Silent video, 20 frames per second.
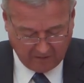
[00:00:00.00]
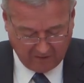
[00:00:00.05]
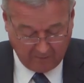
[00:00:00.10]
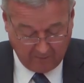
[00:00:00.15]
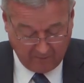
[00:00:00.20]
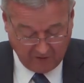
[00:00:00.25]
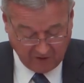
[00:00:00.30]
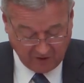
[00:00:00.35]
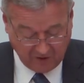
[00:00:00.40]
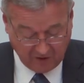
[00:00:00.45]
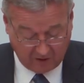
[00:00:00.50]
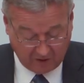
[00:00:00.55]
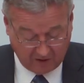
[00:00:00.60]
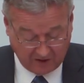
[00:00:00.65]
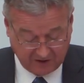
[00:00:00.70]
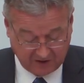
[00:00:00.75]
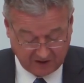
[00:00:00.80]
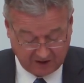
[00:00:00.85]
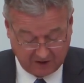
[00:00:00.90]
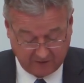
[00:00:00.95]
the
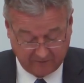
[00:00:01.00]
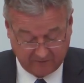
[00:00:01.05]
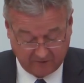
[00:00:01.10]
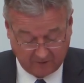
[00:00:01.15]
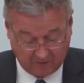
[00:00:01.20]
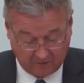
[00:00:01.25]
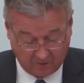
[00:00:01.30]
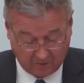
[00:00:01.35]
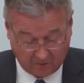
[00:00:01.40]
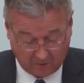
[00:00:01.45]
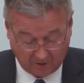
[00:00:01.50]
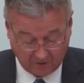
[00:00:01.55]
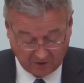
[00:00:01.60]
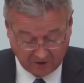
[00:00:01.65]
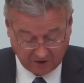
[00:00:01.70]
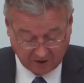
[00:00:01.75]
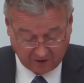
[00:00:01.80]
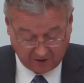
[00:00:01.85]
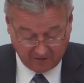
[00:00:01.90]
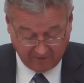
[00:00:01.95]
majority of the
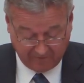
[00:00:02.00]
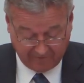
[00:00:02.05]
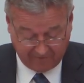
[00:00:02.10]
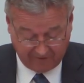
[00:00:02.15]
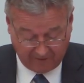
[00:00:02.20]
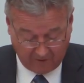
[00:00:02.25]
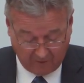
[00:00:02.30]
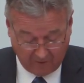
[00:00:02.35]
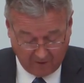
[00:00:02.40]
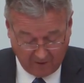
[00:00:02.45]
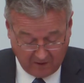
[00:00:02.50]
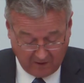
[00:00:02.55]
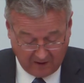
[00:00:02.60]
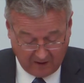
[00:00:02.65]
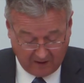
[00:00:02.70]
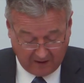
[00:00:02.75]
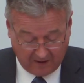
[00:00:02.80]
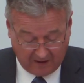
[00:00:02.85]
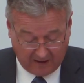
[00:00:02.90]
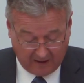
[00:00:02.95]
court took the view
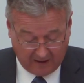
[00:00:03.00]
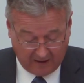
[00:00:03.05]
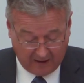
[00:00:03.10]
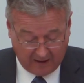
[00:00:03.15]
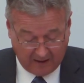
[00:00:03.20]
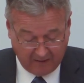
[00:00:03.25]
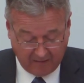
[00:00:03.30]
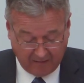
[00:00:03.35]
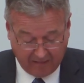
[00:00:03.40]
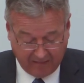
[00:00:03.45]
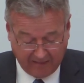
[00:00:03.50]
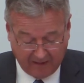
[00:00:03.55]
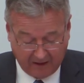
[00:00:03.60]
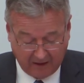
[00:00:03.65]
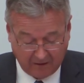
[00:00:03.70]
that